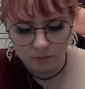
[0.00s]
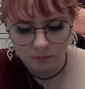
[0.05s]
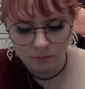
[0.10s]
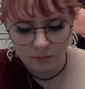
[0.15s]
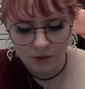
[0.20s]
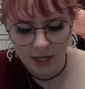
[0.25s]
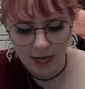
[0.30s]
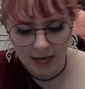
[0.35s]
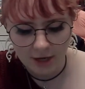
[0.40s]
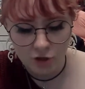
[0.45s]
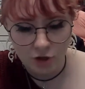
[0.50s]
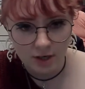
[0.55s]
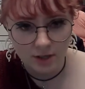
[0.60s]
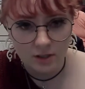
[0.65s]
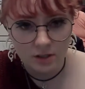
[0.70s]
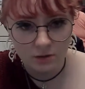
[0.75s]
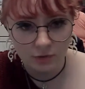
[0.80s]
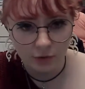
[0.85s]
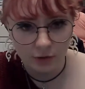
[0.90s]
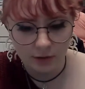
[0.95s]

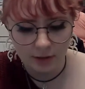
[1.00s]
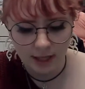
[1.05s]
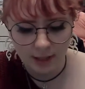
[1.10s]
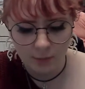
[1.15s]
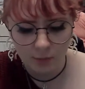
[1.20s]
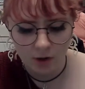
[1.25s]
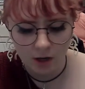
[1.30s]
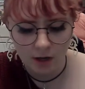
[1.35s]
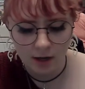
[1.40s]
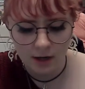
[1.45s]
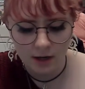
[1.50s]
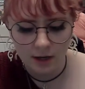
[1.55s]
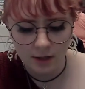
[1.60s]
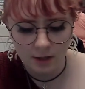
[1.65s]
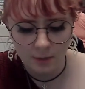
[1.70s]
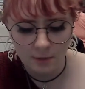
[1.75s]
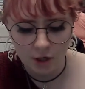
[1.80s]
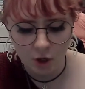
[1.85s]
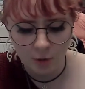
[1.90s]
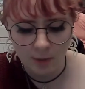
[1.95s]
address for the library and
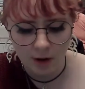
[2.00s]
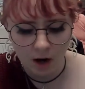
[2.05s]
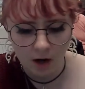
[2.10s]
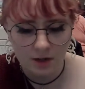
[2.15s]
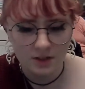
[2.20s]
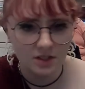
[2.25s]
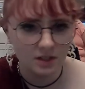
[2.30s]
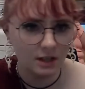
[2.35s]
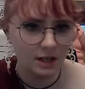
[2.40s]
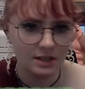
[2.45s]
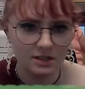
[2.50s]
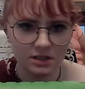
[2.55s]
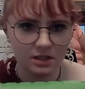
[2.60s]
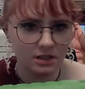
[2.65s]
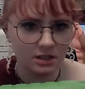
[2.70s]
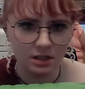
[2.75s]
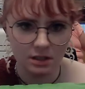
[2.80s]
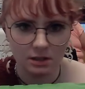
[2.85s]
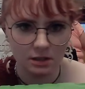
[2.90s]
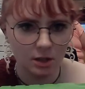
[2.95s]
the P.O. box in case
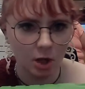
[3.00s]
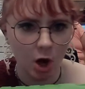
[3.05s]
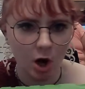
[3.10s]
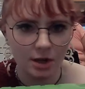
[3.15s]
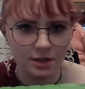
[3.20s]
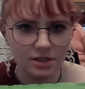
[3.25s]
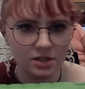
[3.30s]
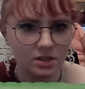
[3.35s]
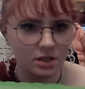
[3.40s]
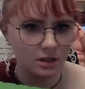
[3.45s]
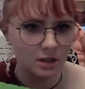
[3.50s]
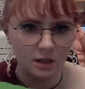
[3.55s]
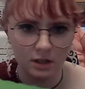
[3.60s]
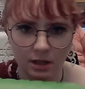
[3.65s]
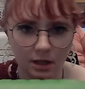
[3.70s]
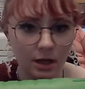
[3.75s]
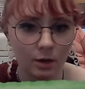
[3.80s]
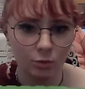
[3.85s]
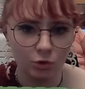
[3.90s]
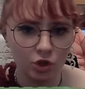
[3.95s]
this gets lost and it
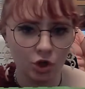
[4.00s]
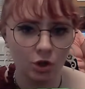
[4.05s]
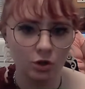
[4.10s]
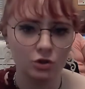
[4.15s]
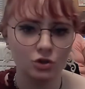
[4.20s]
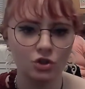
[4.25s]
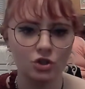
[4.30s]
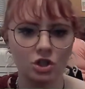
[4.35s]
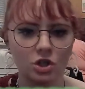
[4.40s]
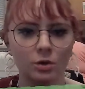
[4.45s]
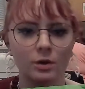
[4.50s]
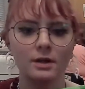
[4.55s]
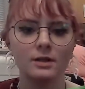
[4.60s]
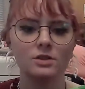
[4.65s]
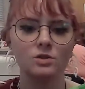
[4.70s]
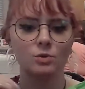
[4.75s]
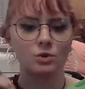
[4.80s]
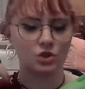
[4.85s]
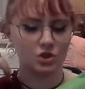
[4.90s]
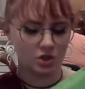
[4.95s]
can get returned to
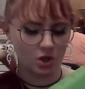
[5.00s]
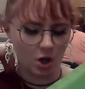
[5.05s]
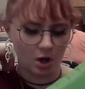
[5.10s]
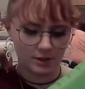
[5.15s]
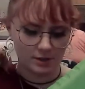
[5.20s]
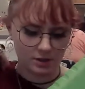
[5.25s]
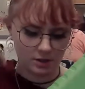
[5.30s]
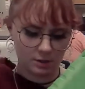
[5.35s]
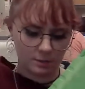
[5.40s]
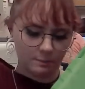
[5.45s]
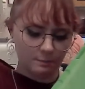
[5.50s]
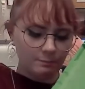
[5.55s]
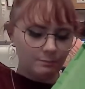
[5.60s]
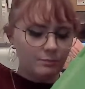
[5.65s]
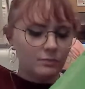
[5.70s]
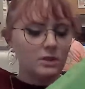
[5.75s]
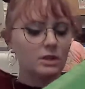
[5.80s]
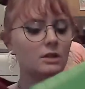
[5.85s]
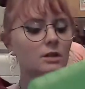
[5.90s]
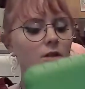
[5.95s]
us, which is awesome.
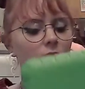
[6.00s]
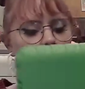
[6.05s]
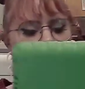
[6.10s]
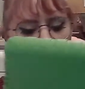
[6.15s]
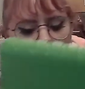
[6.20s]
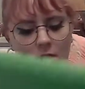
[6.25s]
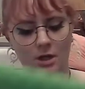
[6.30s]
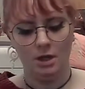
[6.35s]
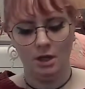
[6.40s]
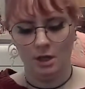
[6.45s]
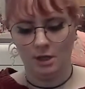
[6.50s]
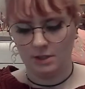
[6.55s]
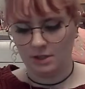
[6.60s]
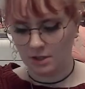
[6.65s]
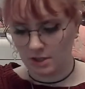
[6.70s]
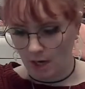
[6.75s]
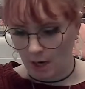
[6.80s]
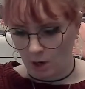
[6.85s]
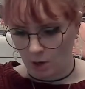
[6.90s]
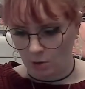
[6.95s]

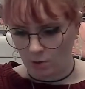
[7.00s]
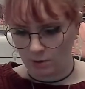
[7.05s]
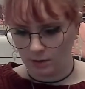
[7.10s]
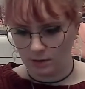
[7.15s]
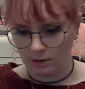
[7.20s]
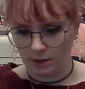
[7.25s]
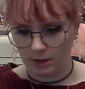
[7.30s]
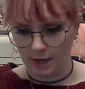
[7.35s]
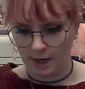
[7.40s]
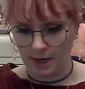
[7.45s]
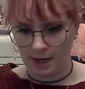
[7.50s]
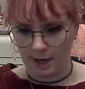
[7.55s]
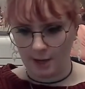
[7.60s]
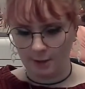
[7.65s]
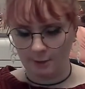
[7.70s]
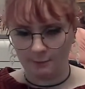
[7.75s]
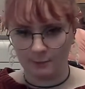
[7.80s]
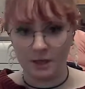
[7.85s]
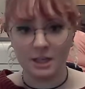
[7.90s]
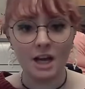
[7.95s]
So,
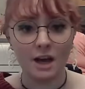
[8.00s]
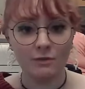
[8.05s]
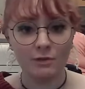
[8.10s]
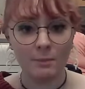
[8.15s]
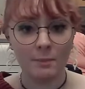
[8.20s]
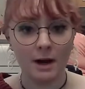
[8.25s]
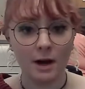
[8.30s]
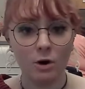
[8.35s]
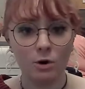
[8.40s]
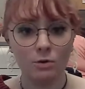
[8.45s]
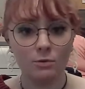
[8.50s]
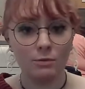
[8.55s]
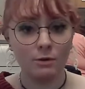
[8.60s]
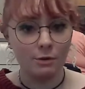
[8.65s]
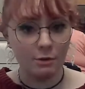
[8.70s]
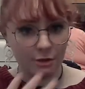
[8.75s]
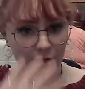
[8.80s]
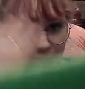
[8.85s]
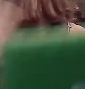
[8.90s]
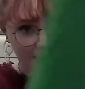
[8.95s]
enough about
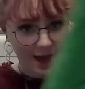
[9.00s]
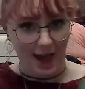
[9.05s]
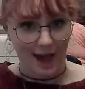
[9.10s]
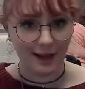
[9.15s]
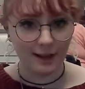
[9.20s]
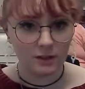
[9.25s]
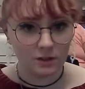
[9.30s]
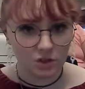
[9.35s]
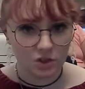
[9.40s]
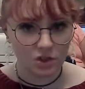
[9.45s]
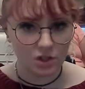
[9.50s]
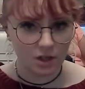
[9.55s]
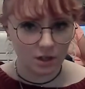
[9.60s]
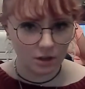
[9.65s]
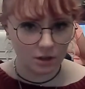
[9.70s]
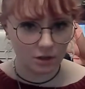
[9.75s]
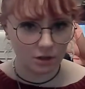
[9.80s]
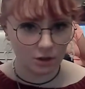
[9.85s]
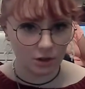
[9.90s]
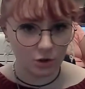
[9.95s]
that.
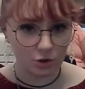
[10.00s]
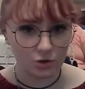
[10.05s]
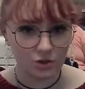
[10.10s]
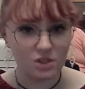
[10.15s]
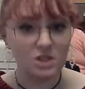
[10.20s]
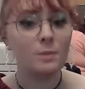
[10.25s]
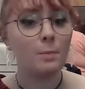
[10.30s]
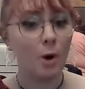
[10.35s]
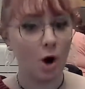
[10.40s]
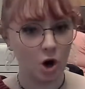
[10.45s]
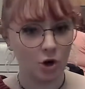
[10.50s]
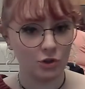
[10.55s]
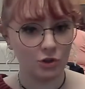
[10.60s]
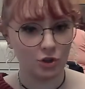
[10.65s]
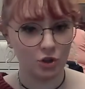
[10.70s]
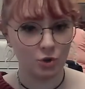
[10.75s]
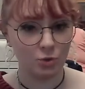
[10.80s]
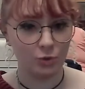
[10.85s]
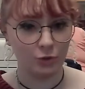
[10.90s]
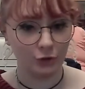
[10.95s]
Here's the part that
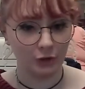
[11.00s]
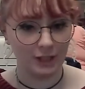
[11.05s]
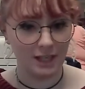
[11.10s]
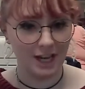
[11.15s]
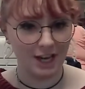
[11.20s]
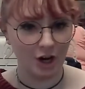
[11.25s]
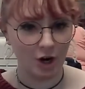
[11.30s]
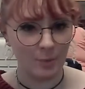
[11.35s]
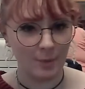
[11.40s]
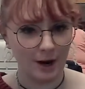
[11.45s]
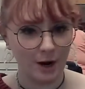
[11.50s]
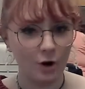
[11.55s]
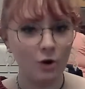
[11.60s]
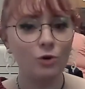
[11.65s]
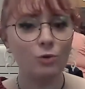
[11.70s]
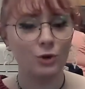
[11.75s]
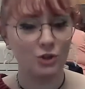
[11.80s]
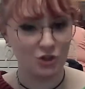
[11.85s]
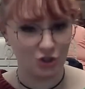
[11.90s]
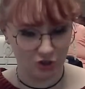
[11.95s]
you really care
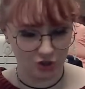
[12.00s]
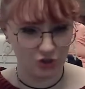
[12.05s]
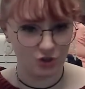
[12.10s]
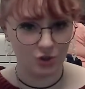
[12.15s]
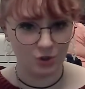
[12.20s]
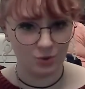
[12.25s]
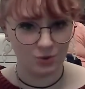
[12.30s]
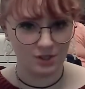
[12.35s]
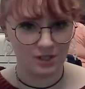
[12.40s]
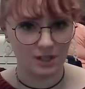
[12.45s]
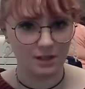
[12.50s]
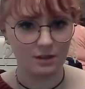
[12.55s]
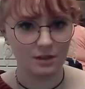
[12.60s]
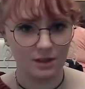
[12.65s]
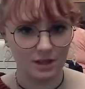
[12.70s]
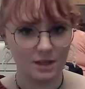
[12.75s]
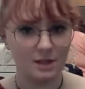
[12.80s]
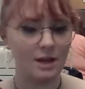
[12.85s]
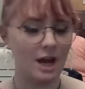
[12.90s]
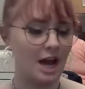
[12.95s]
about, which is using
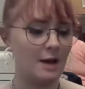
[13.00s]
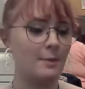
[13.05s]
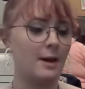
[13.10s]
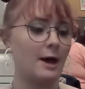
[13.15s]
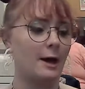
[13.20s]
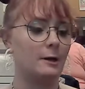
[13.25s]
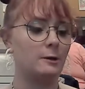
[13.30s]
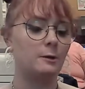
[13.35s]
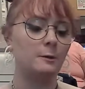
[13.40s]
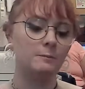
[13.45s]
the iPad.